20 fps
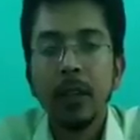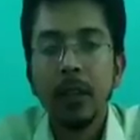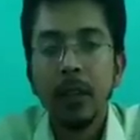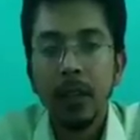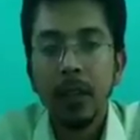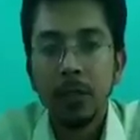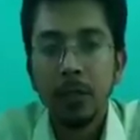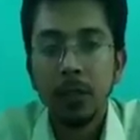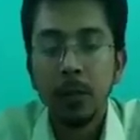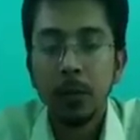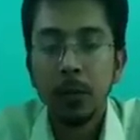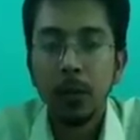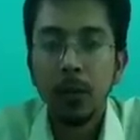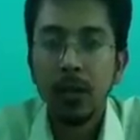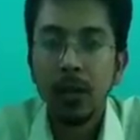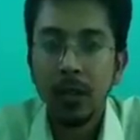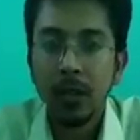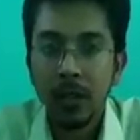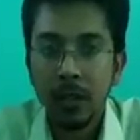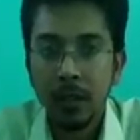As you told
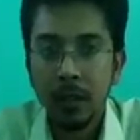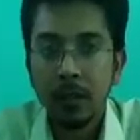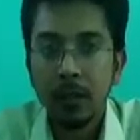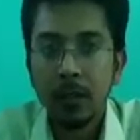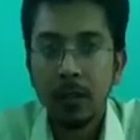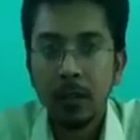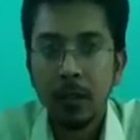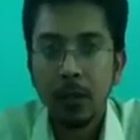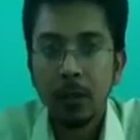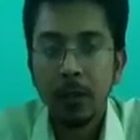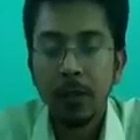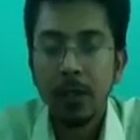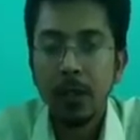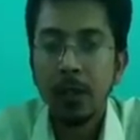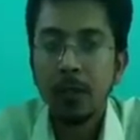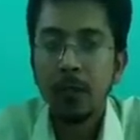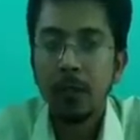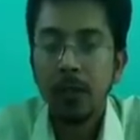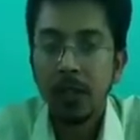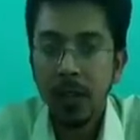earlier,
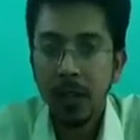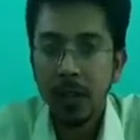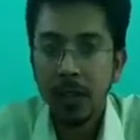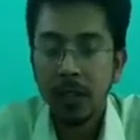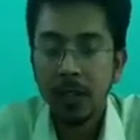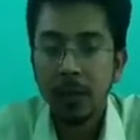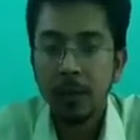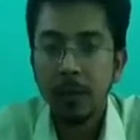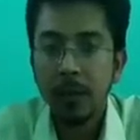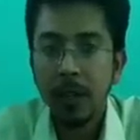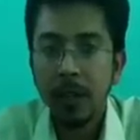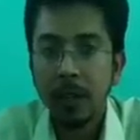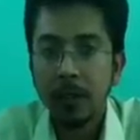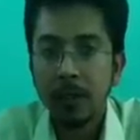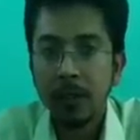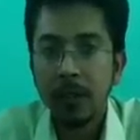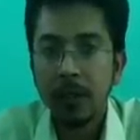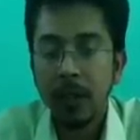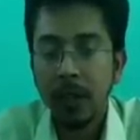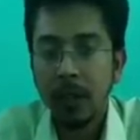especially for science team,
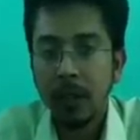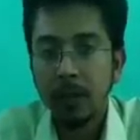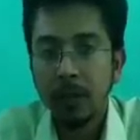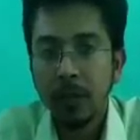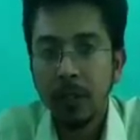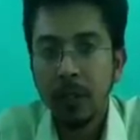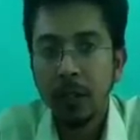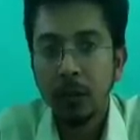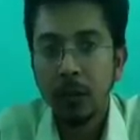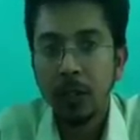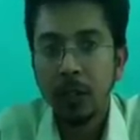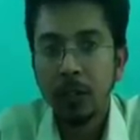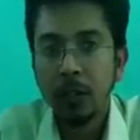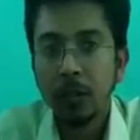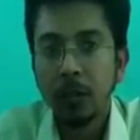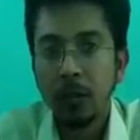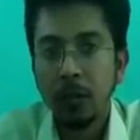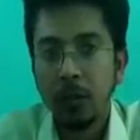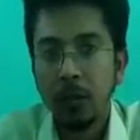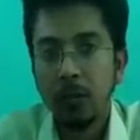after every
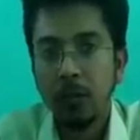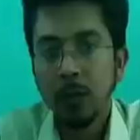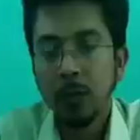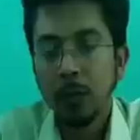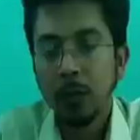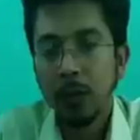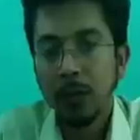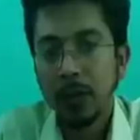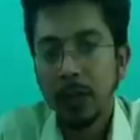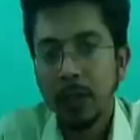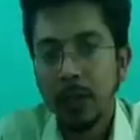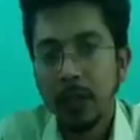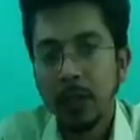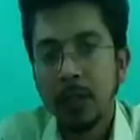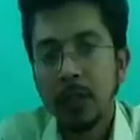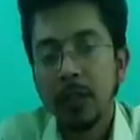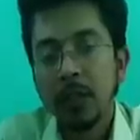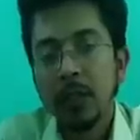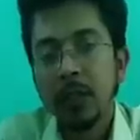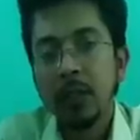unit we will provide
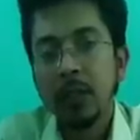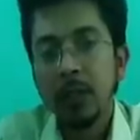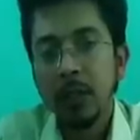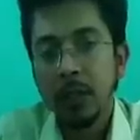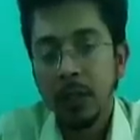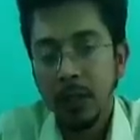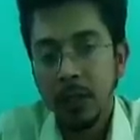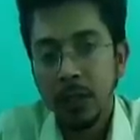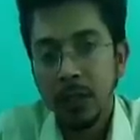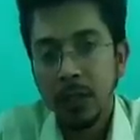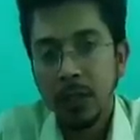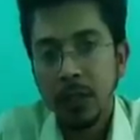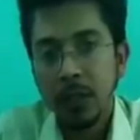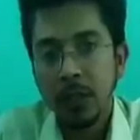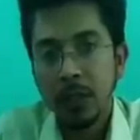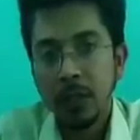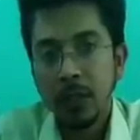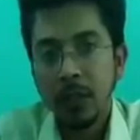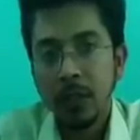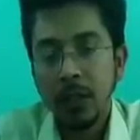
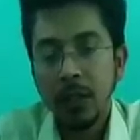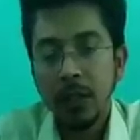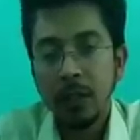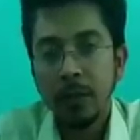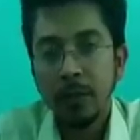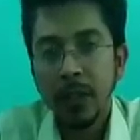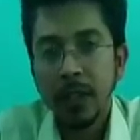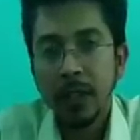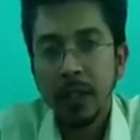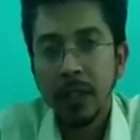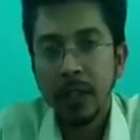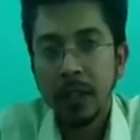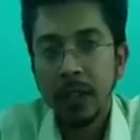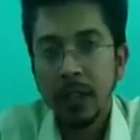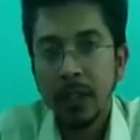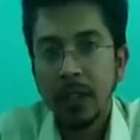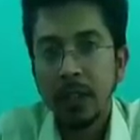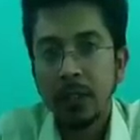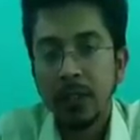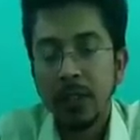engineering and medical
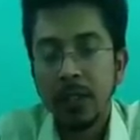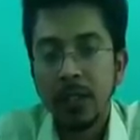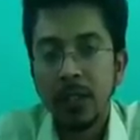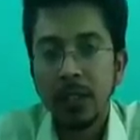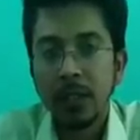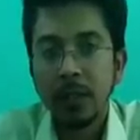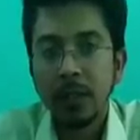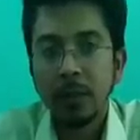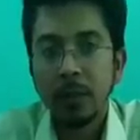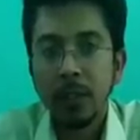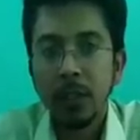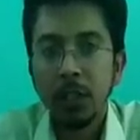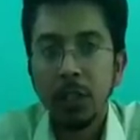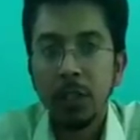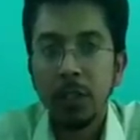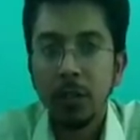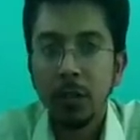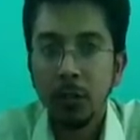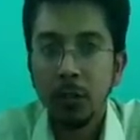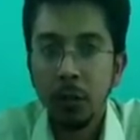entrance
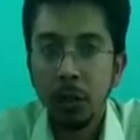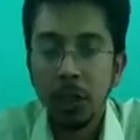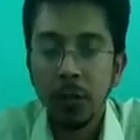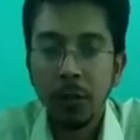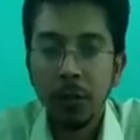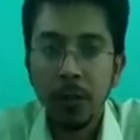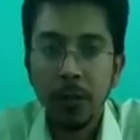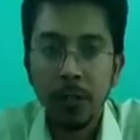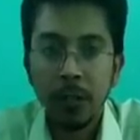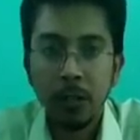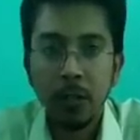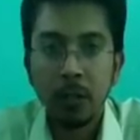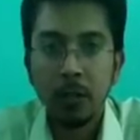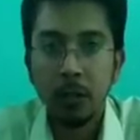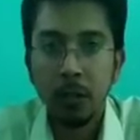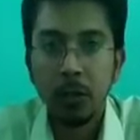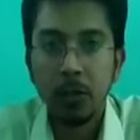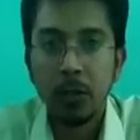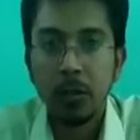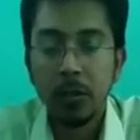examination question paper
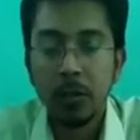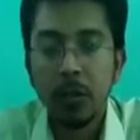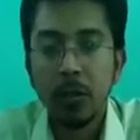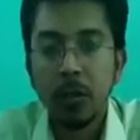solution.